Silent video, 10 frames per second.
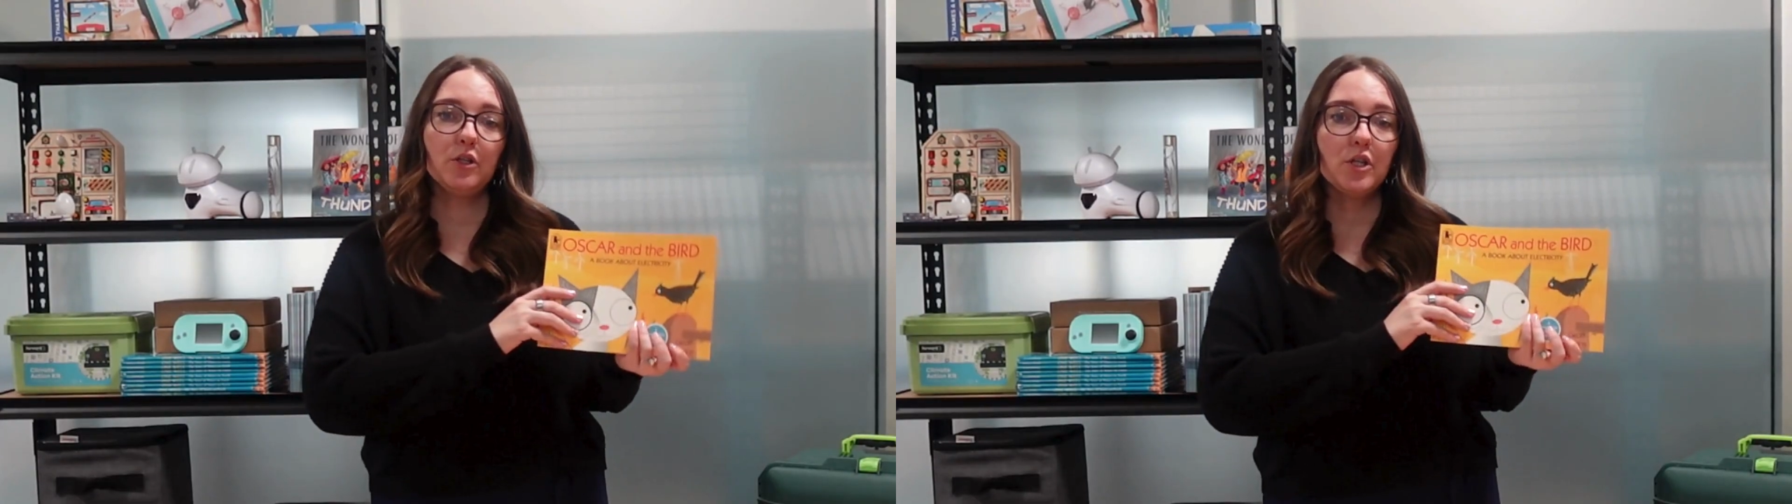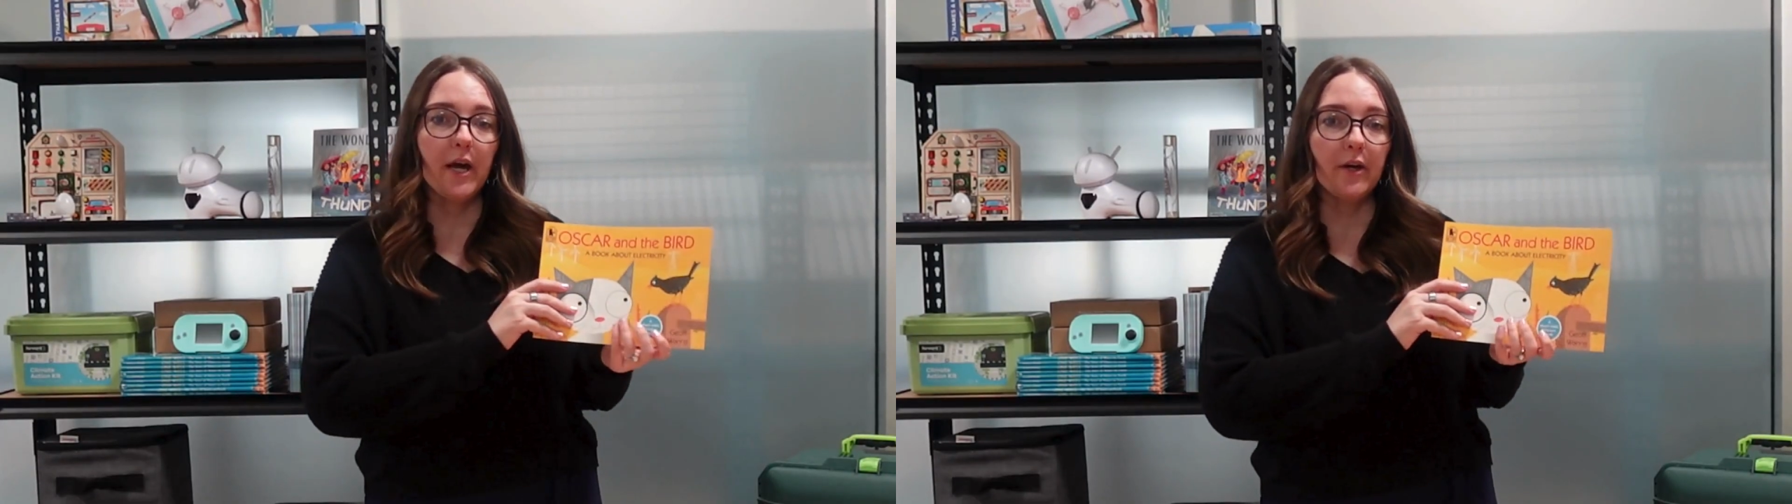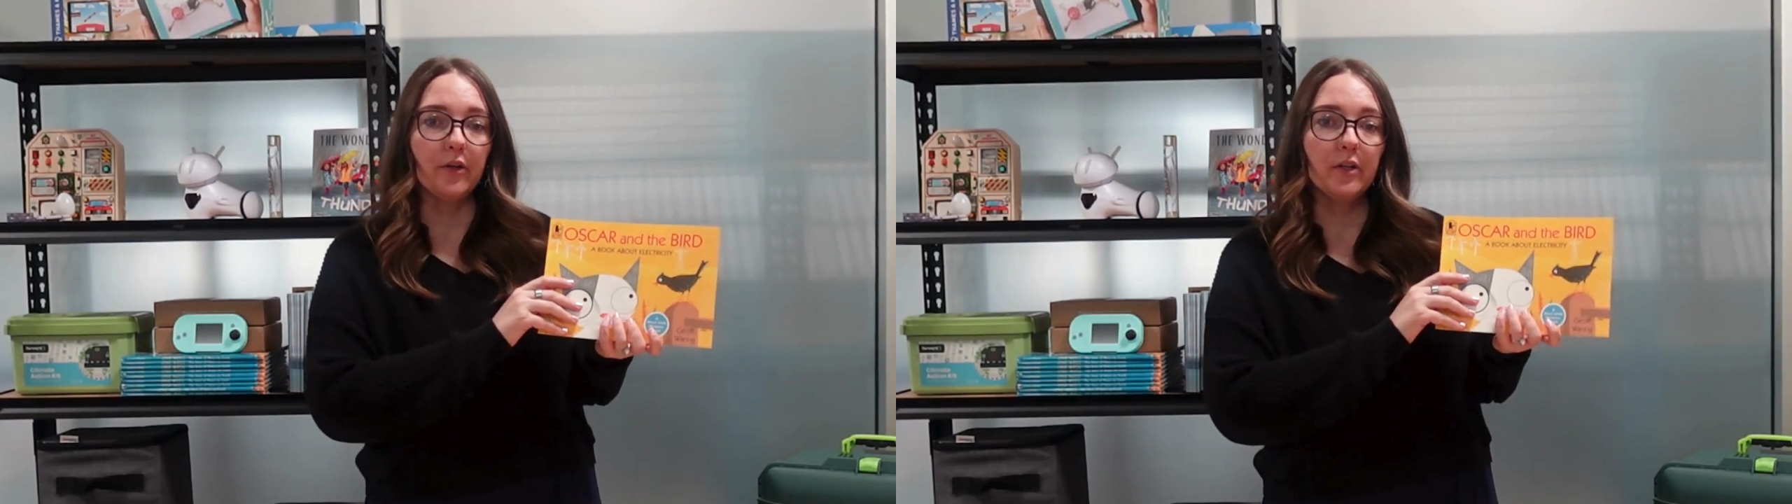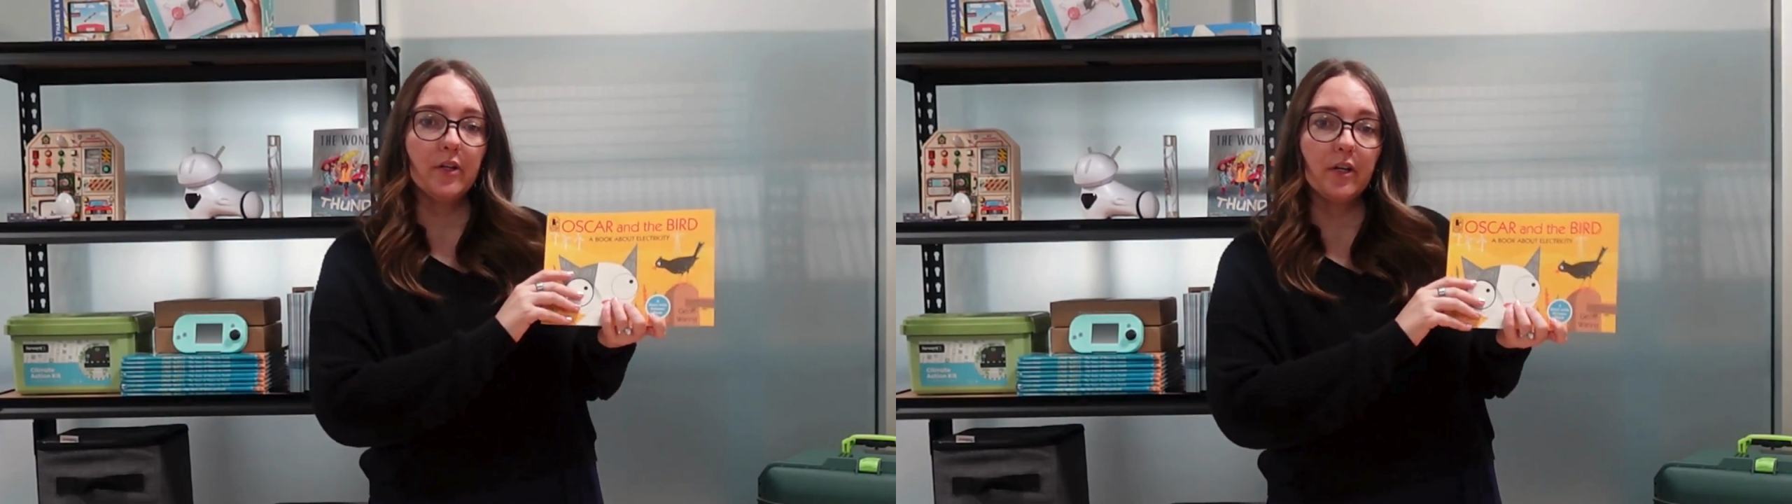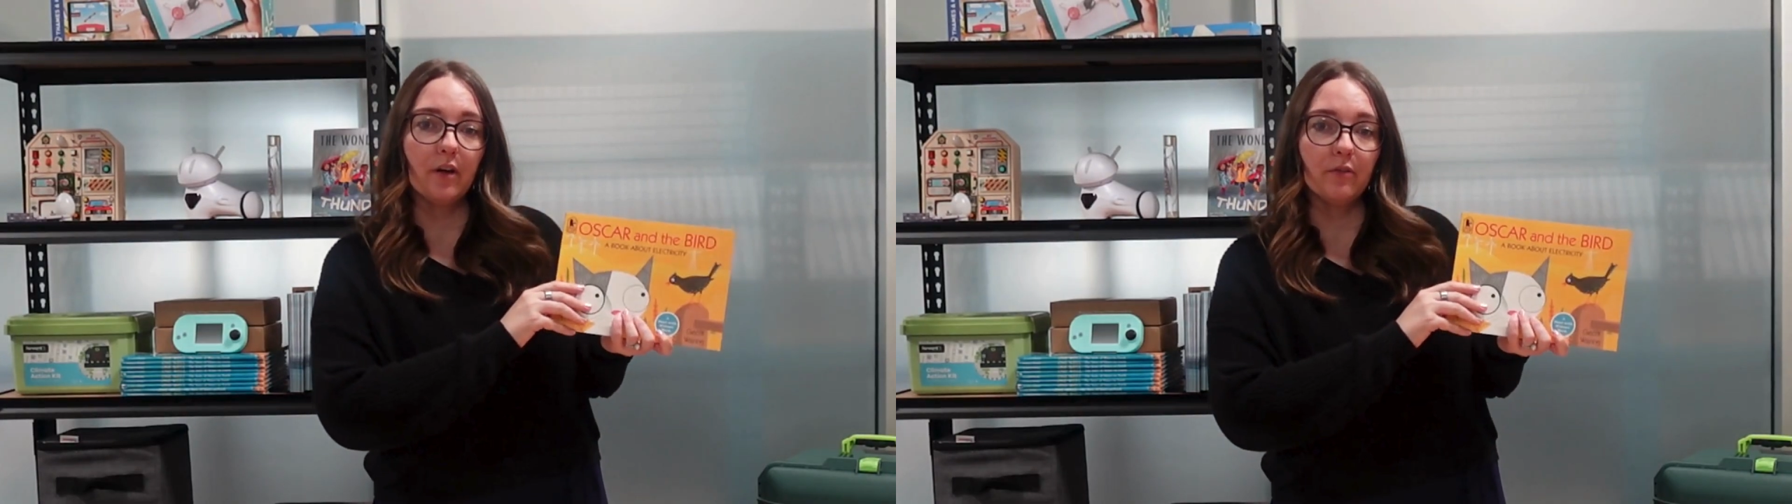child the
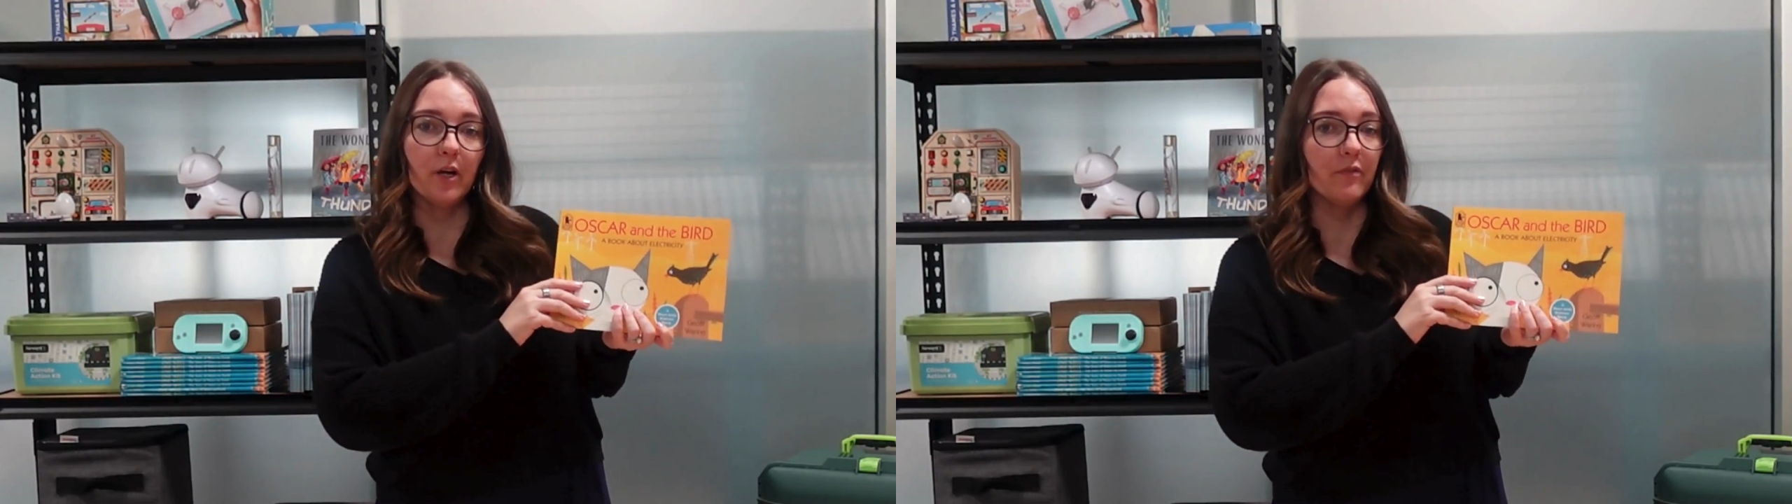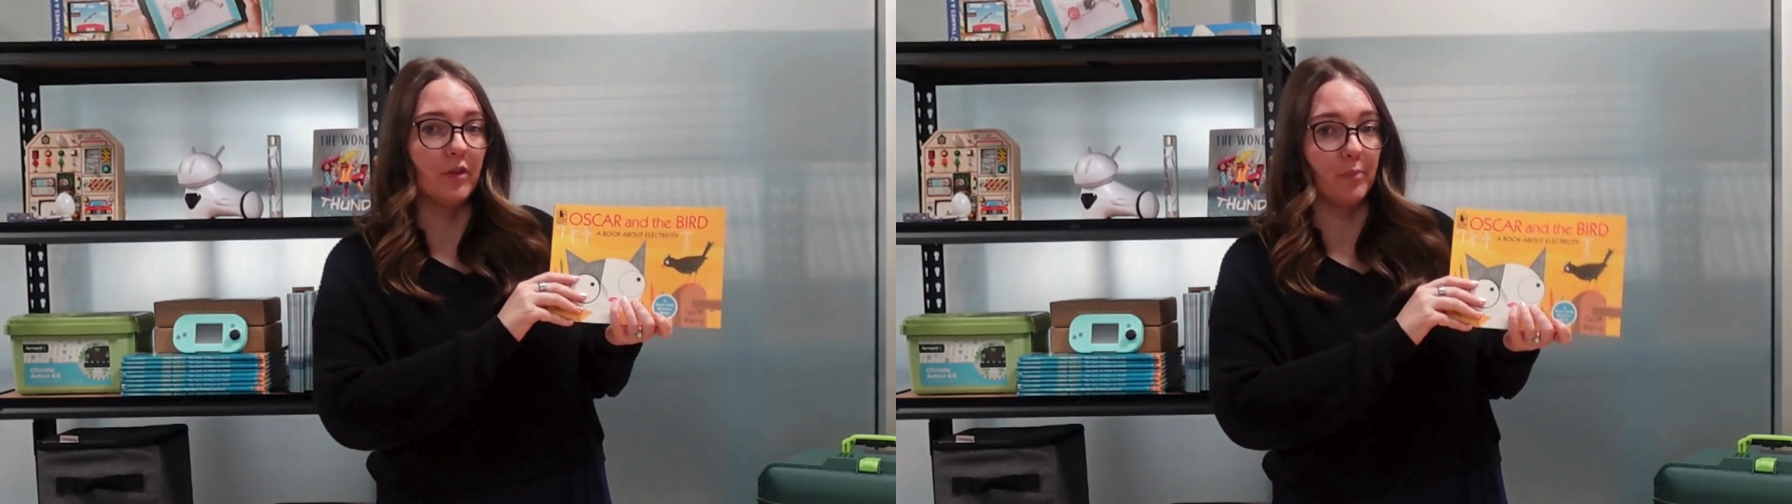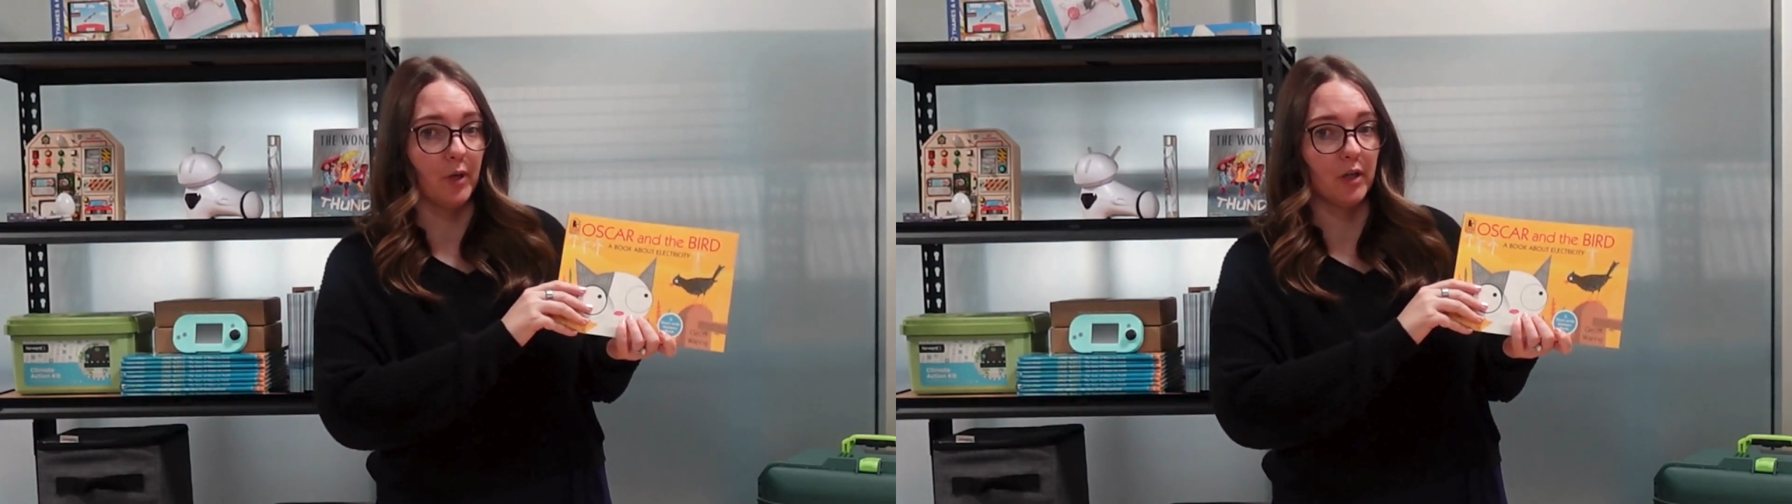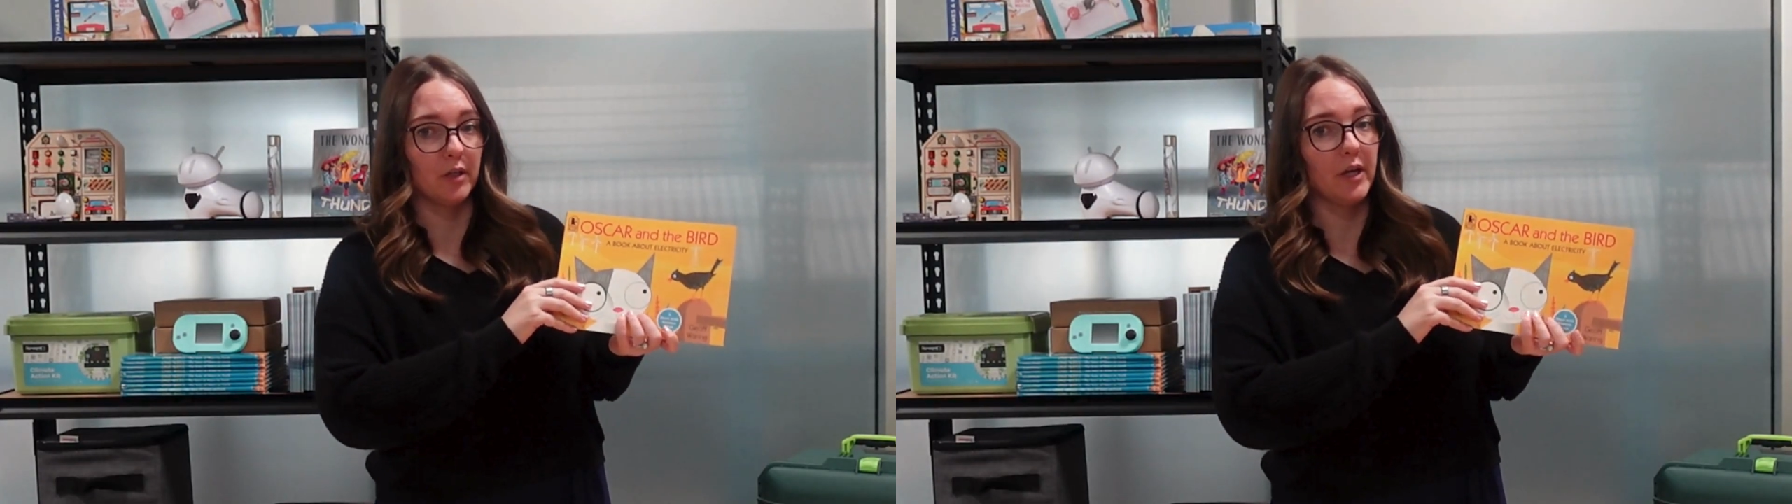cover of the book